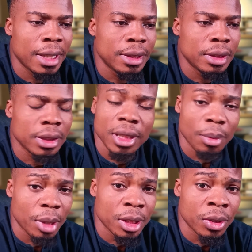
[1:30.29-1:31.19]
and
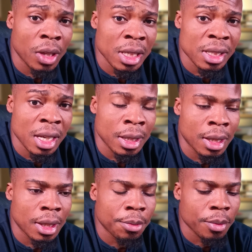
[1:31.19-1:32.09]
Grandma did not answer
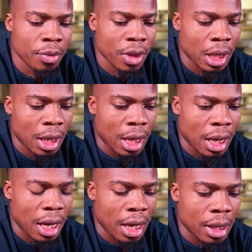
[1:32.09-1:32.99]
again.
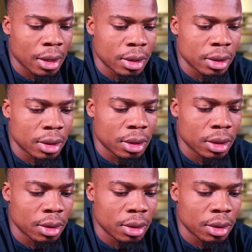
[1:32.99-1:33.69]
And